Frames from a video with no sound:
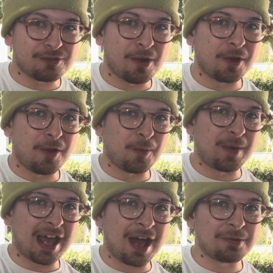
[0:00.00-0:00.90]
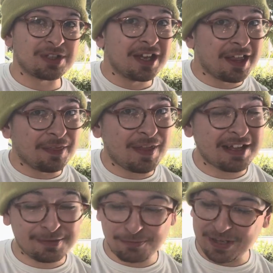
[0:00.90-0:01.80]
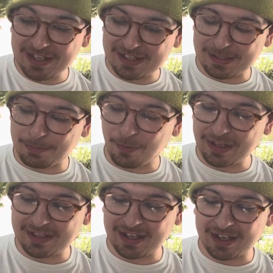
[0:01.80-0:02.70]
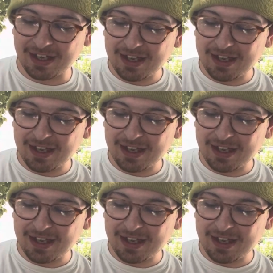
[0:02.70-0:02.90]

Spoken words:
thrown all the way out. That's pretty disappointing.